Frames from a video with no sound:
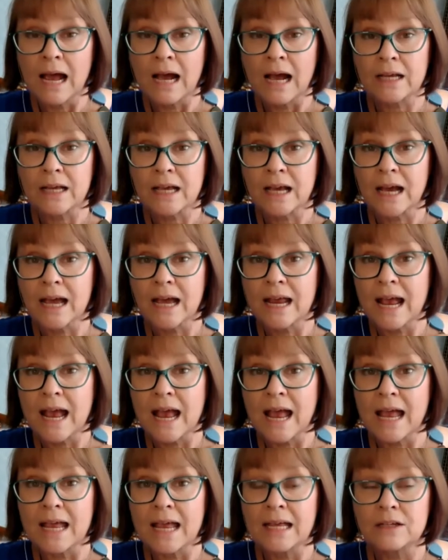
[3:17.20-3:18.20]
Okay,
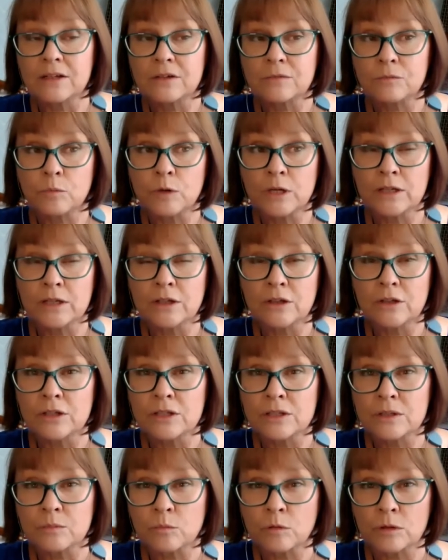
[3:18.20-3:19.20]
and we
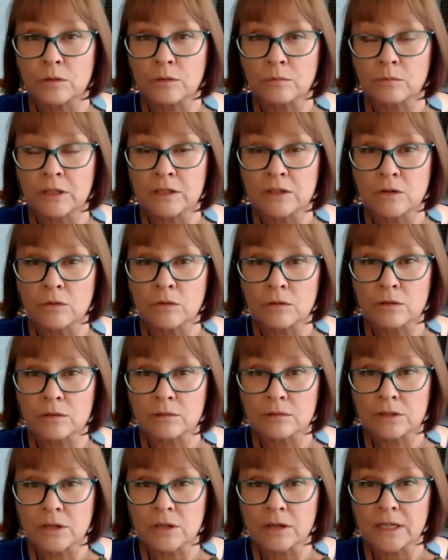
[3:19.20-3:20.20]
use what we call
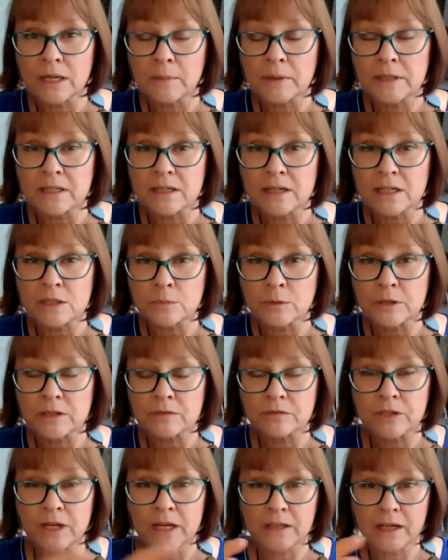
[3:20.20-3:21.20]
dynamics and
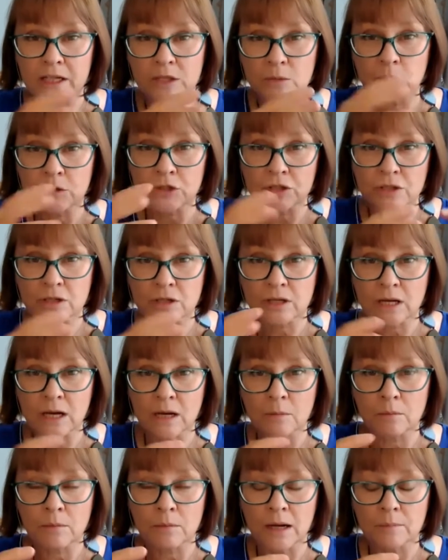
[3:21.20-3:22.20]
expressive techniques, which
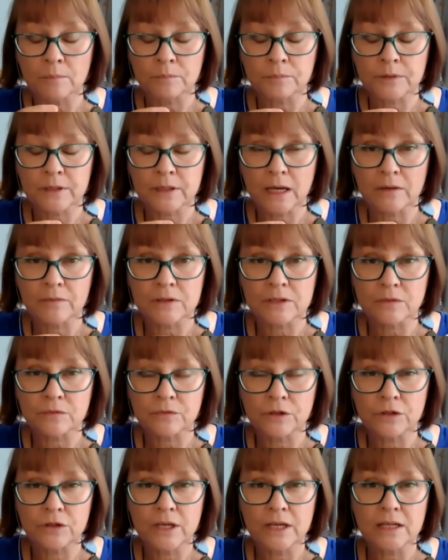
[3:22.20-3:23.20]
covers a
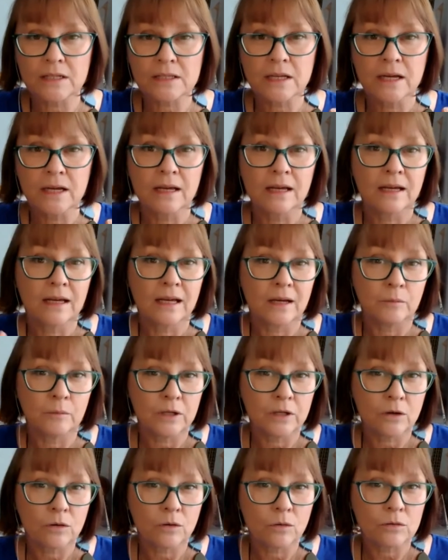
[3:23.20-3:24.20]
few things, and
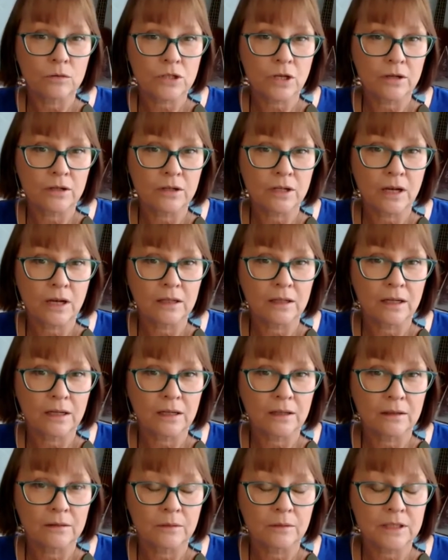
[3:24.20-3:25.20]
we call tone
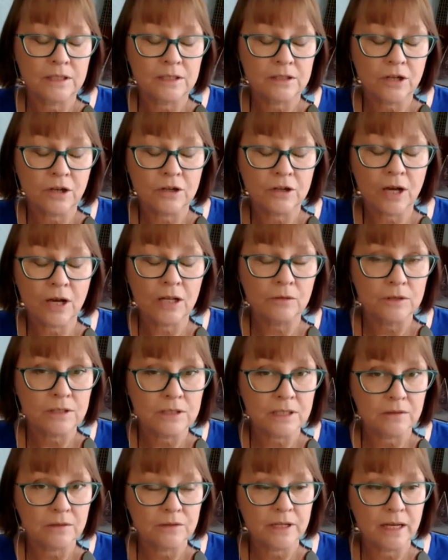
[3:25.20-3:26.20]
color, where it's tone color
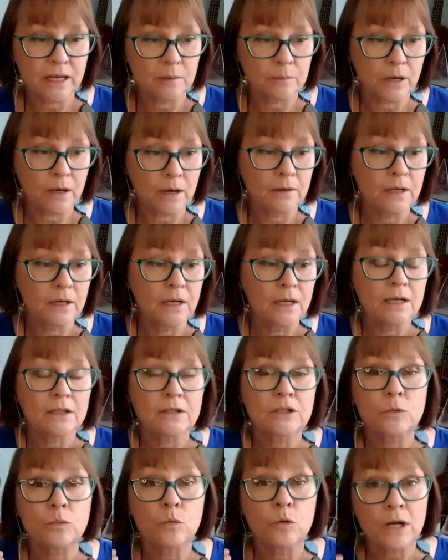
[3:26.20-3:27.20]
instead of timbre.
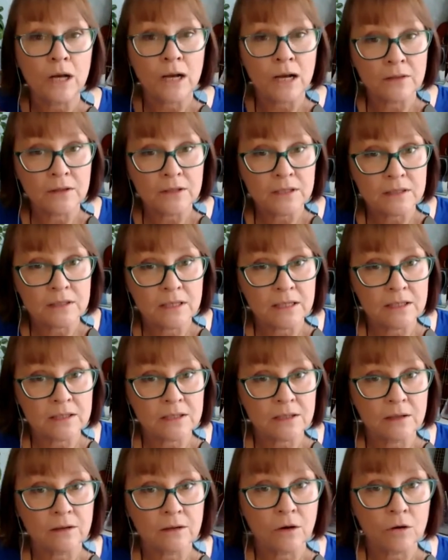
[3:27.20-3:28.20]
So what are the
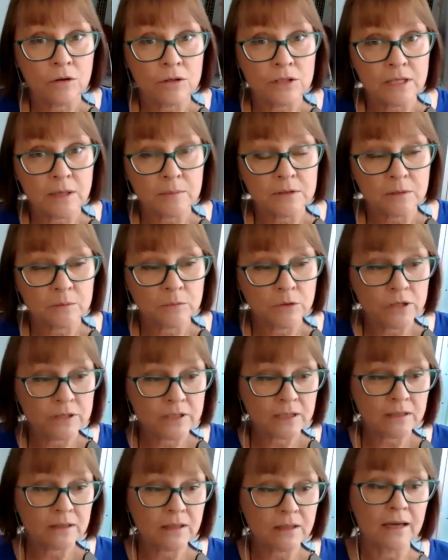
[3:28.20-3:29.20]
6 concepts of
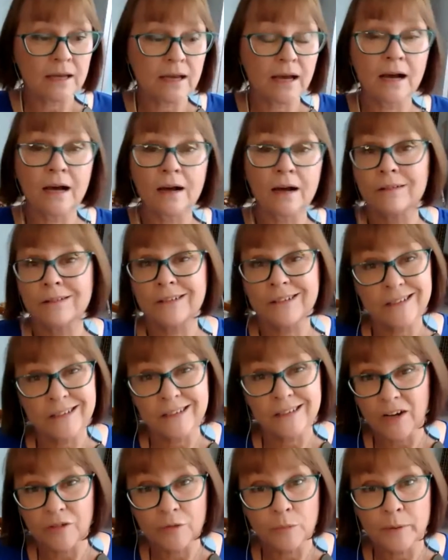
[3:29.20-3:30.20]
music? They are, just
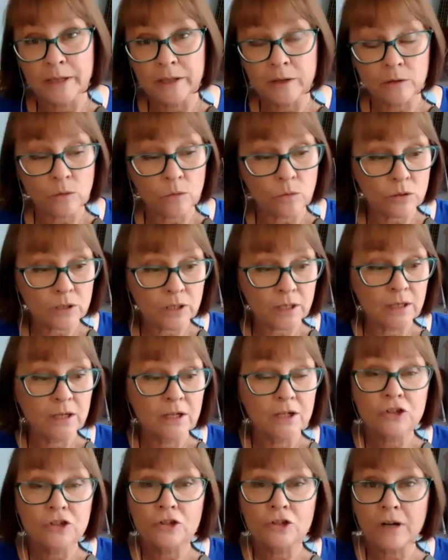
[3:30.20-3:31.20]
in alphabetical order:
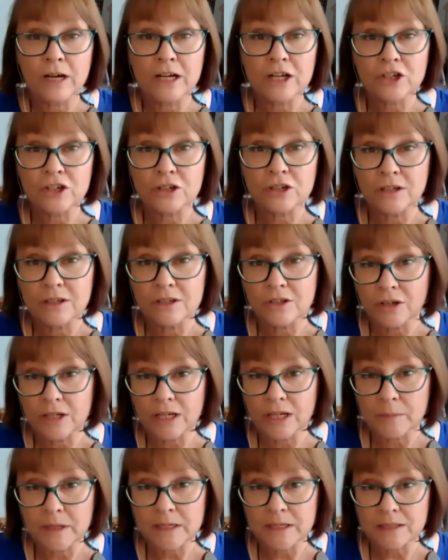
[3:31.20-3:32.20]
duration,
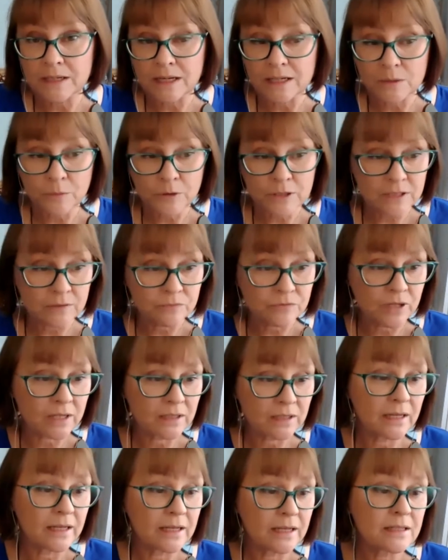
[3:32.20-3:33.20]
dynamics and expressive
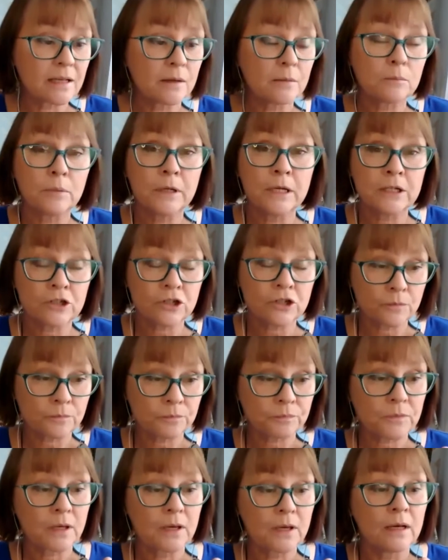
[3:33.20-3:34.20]
techniques, pitch,
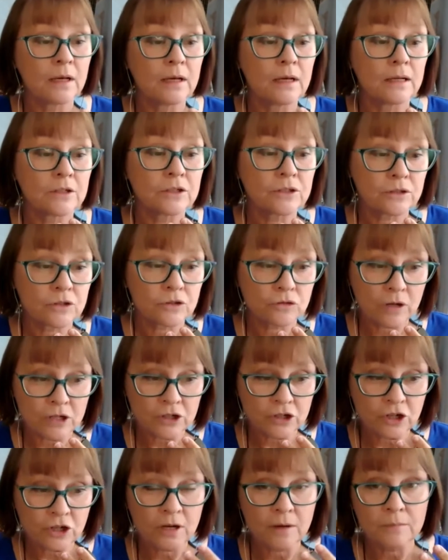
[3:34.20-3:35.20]

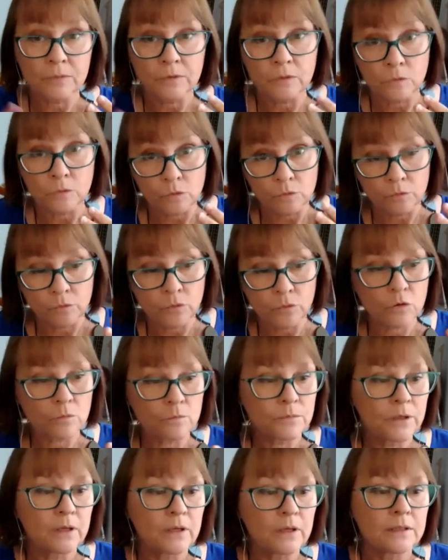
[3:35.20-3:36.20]
structure or
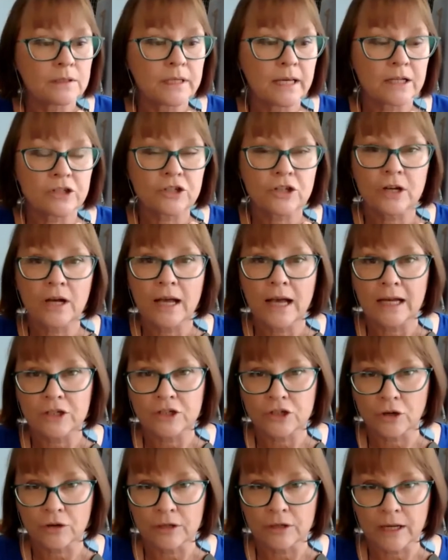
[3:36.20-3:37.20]
form, texture,
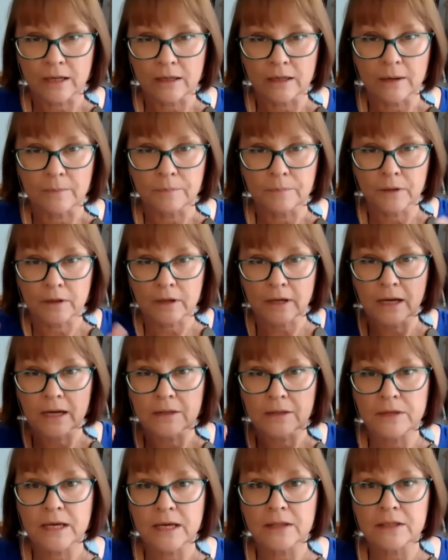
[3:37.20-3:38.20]
and tone color. Okay,
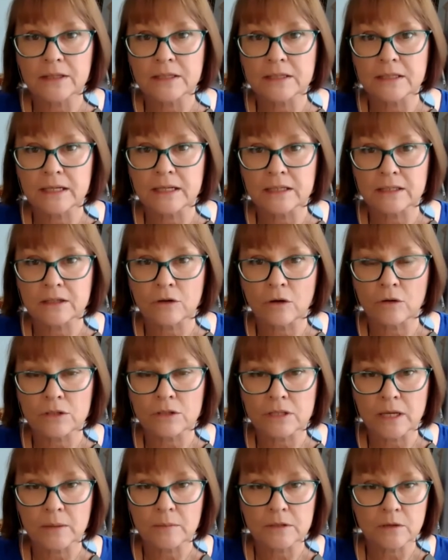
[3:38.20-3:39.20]
they're the 6
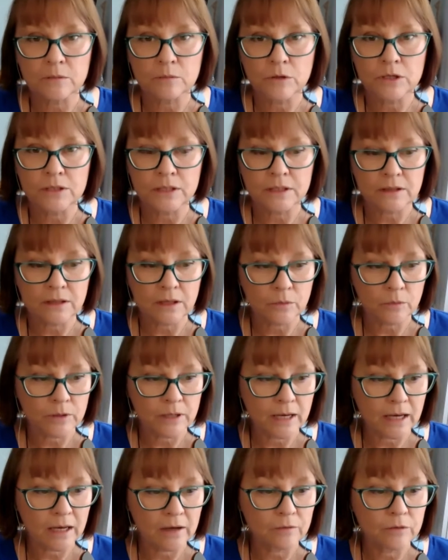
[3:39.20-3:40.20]
concepts of music that we
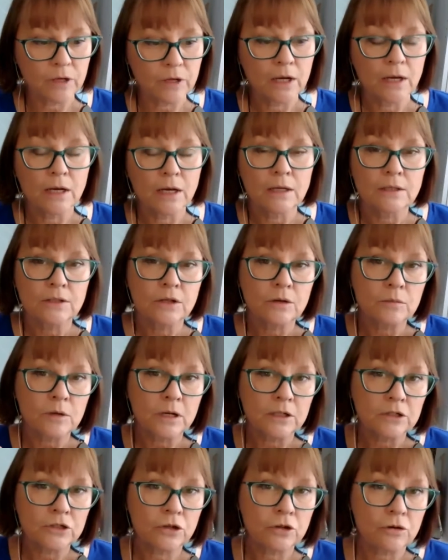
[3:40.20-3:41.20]
have. So I'm
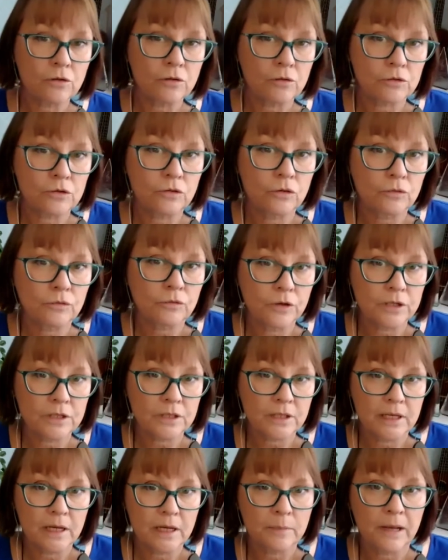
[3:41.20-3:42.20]
going to talk
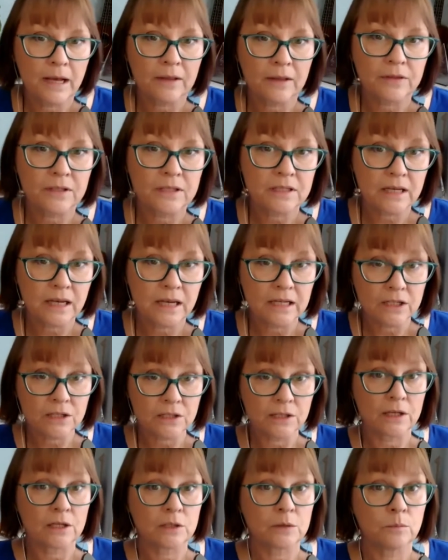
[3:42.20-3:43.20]
firstly about the stage
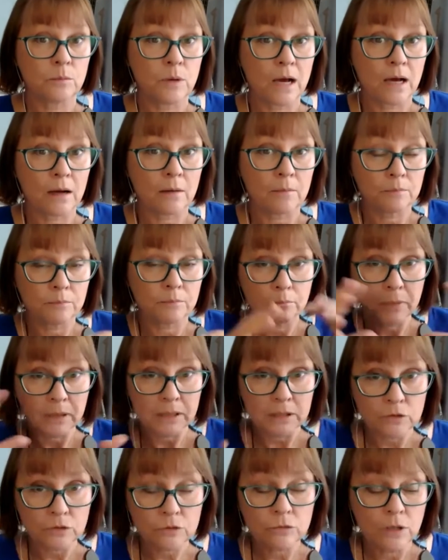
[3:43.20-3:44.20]
6
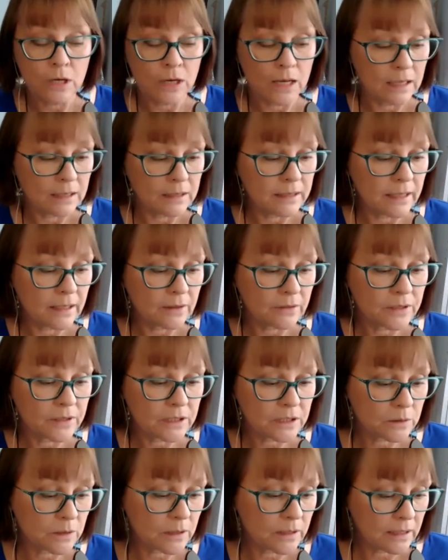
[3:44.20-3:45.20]
bundle. Now,
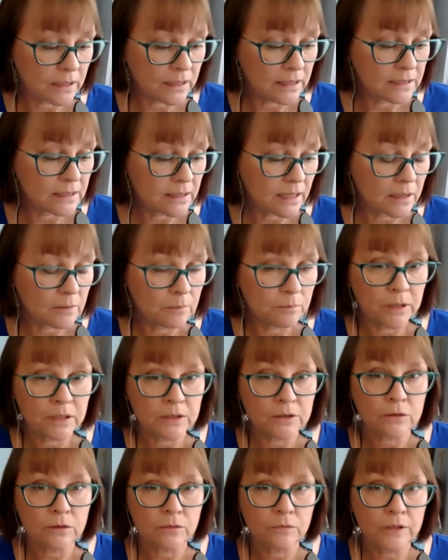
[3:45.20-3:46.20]
this is a
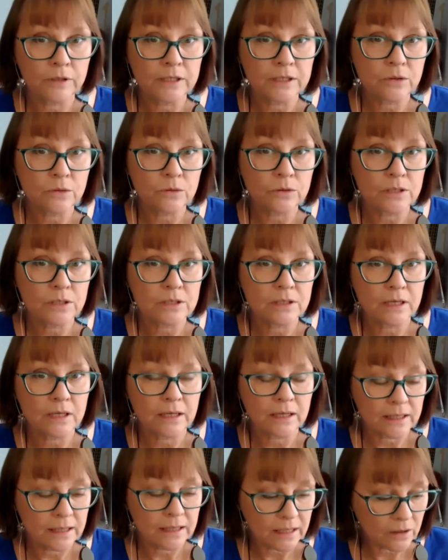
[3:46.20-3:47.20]
bundle of resources that,
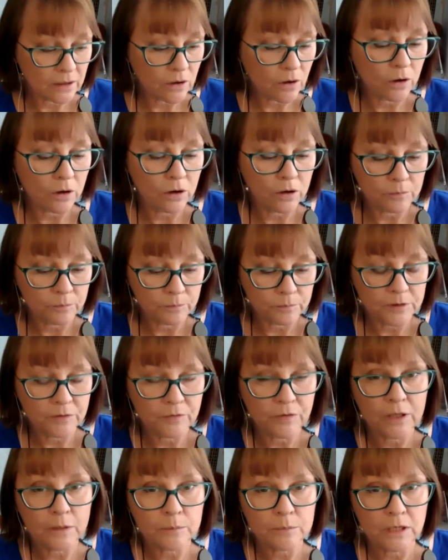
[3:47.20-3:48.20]
again, I've
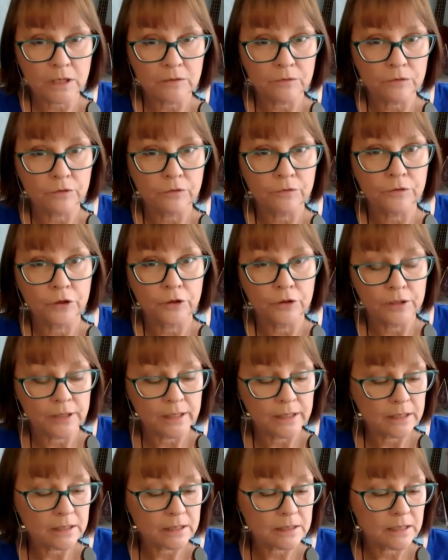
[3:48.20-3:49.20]
developed over a few
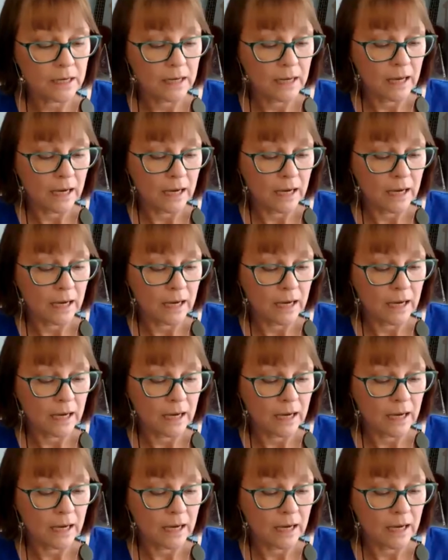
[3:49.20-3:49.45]
years.